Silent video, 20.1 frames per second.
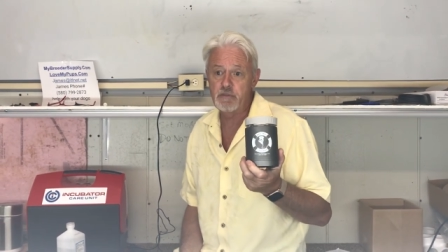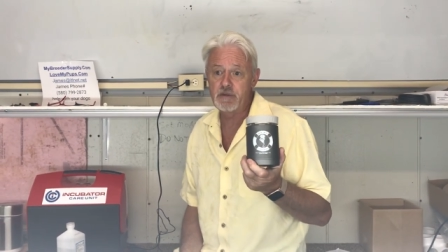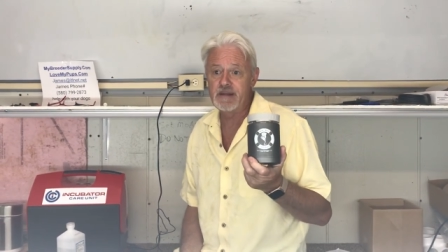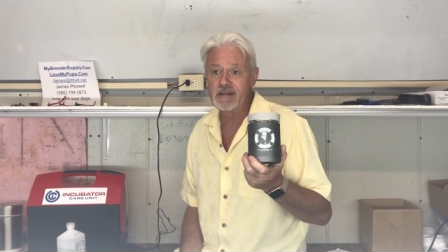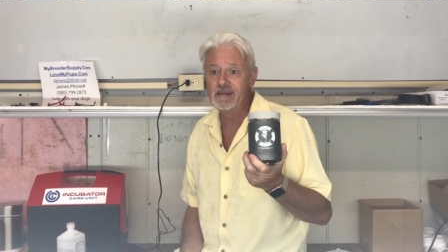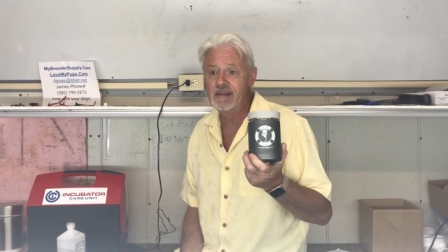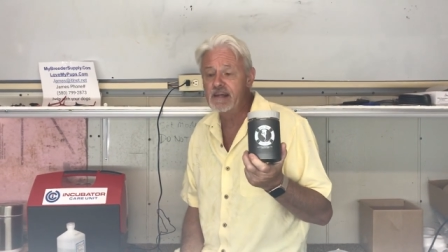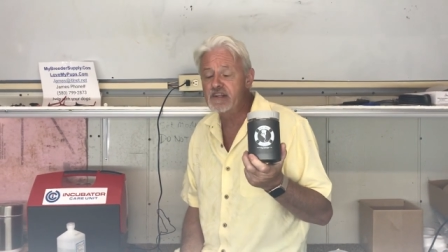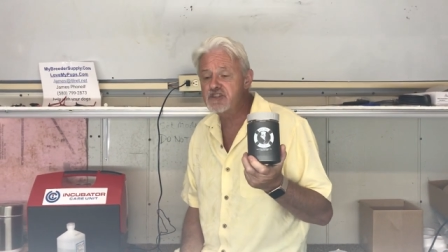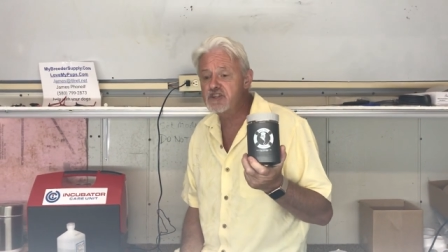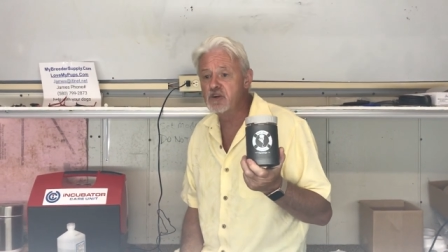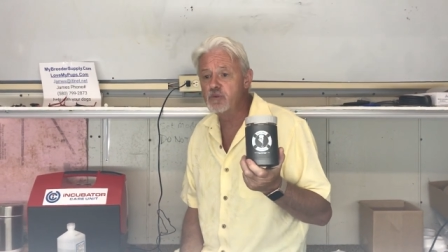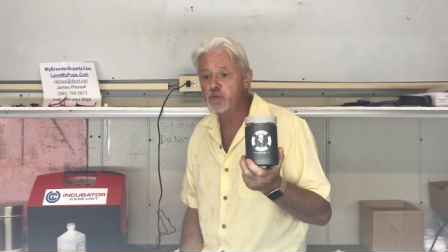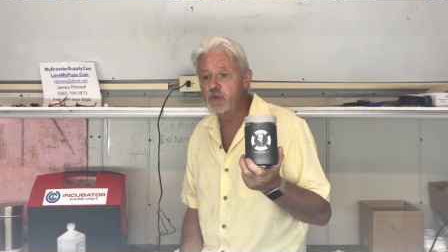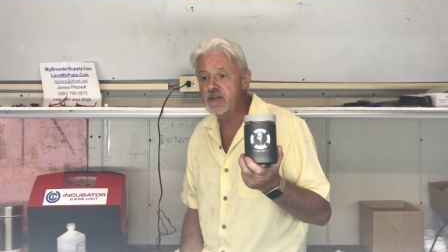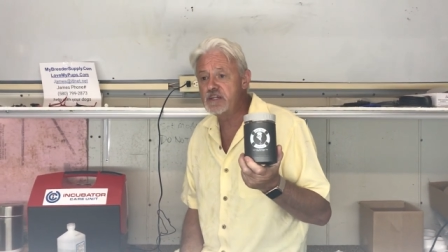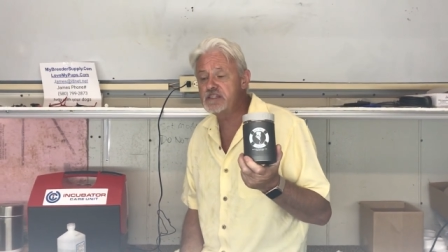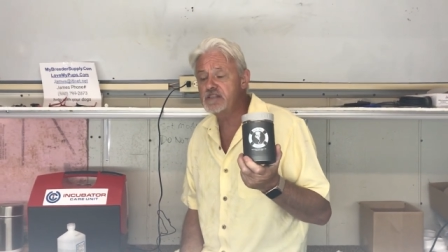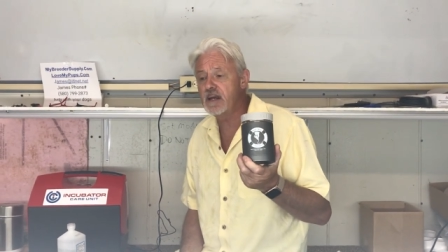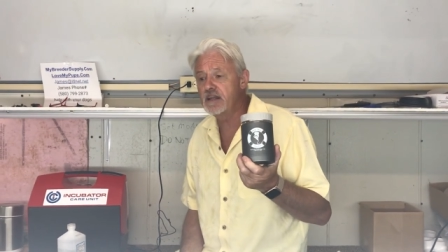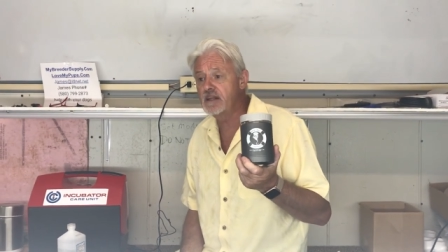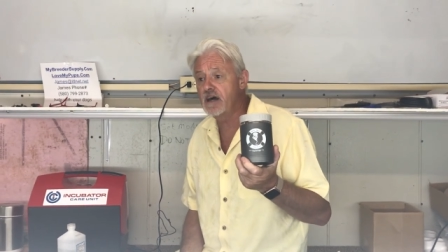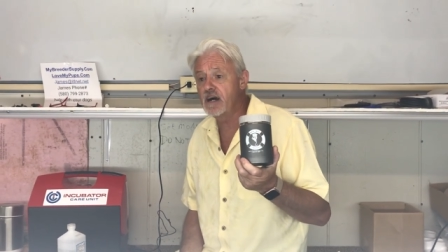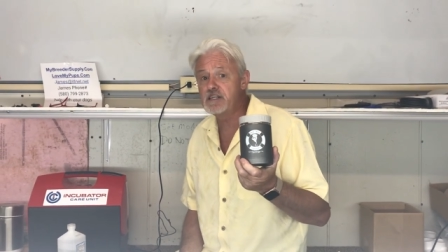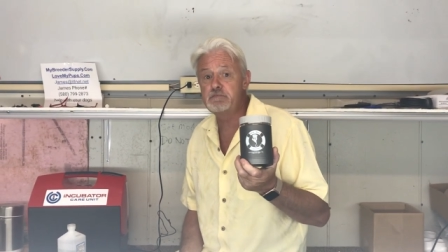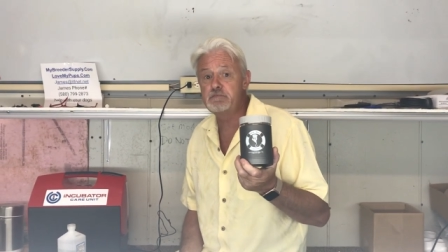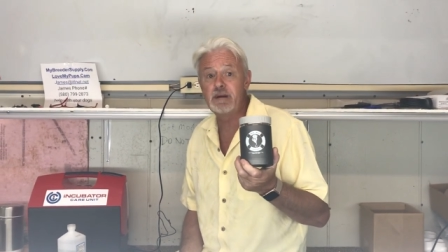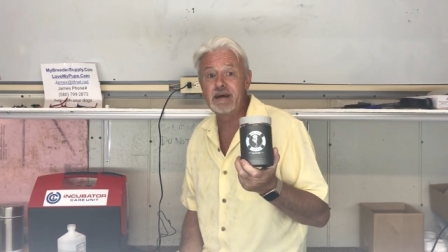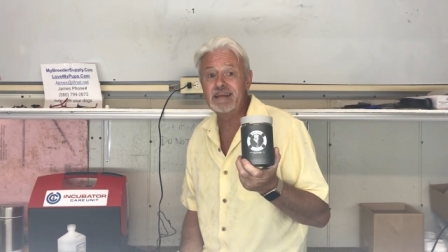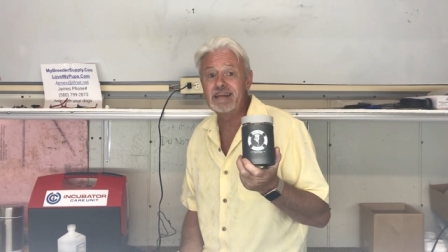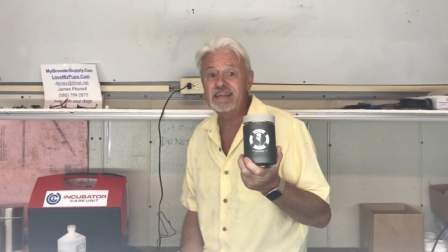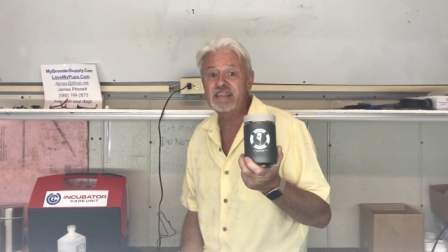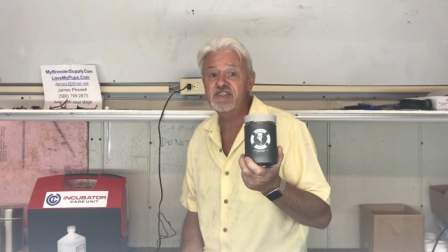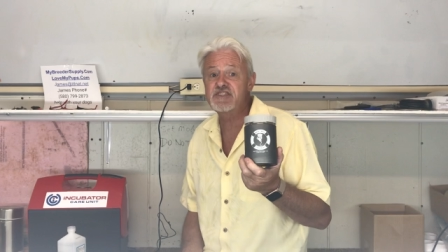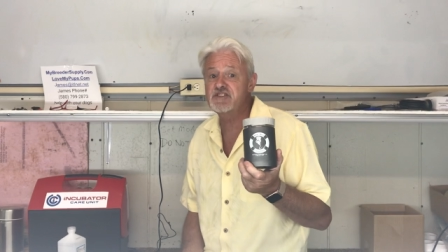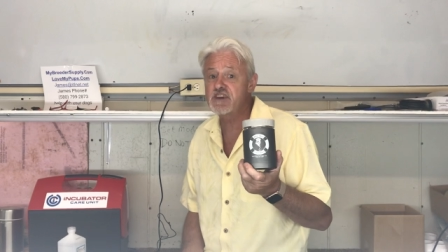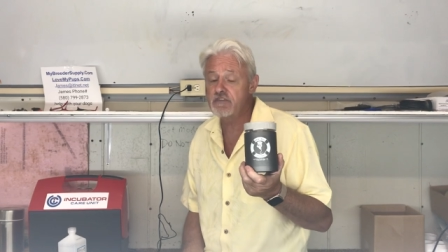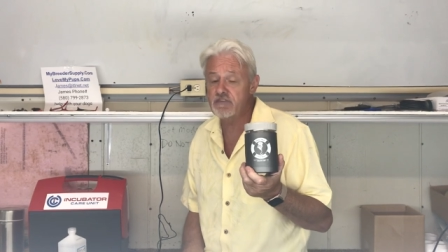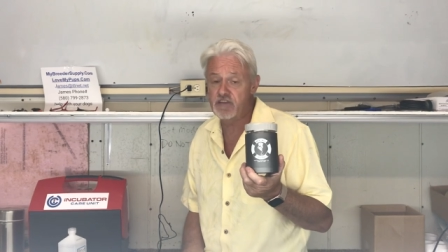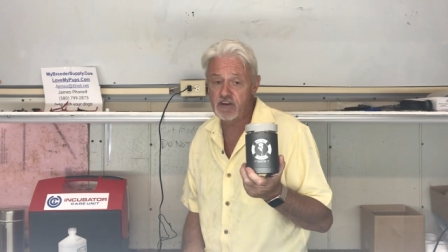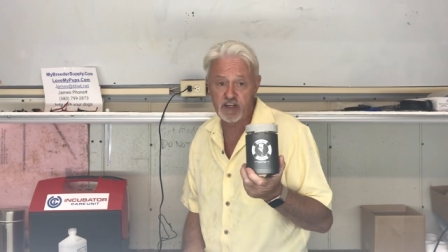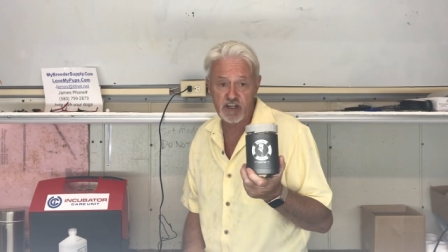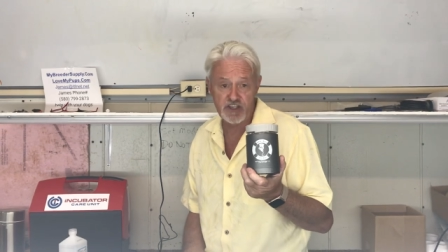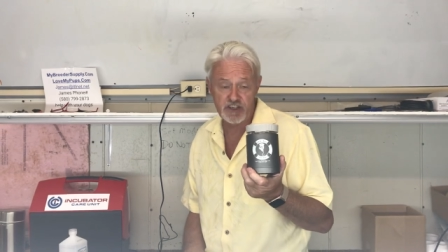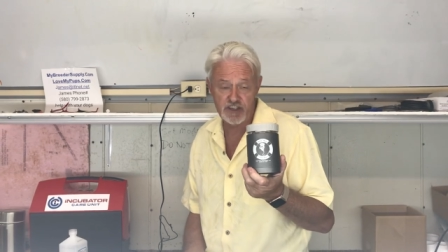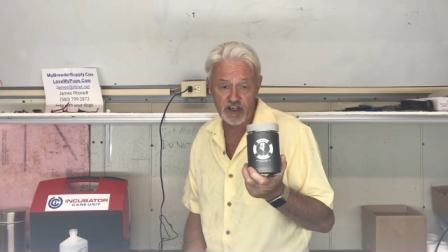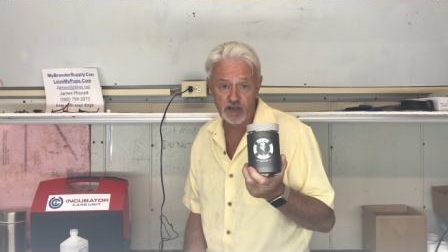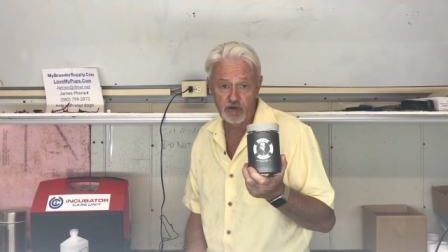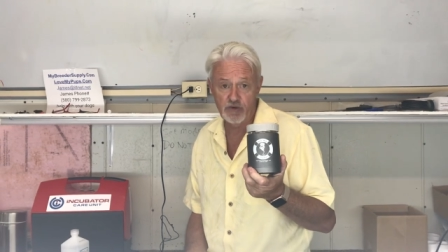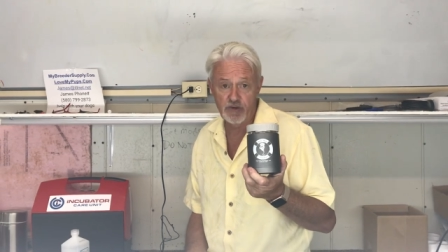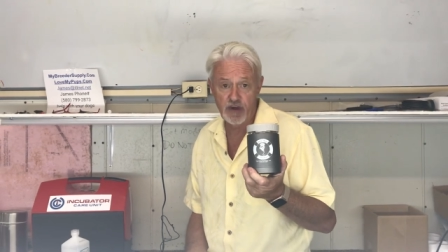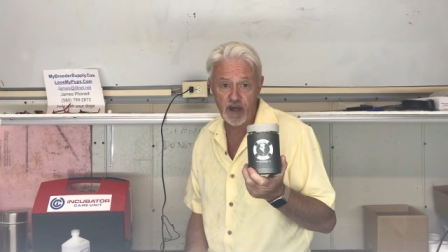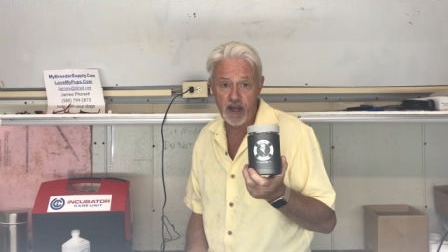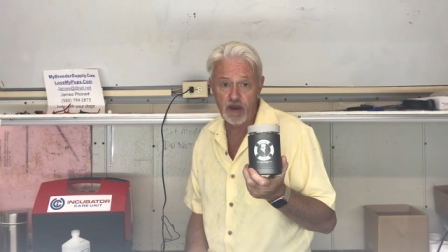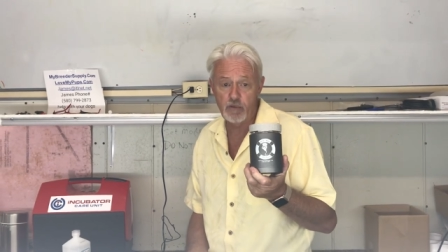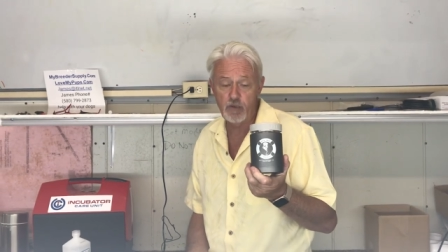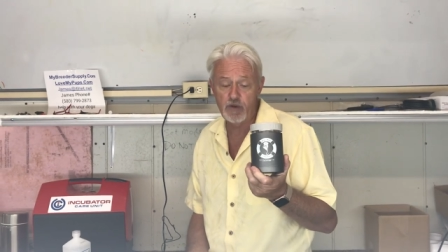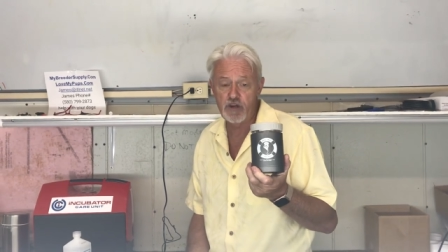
I mean, literally, we send out as many as seven in a single day.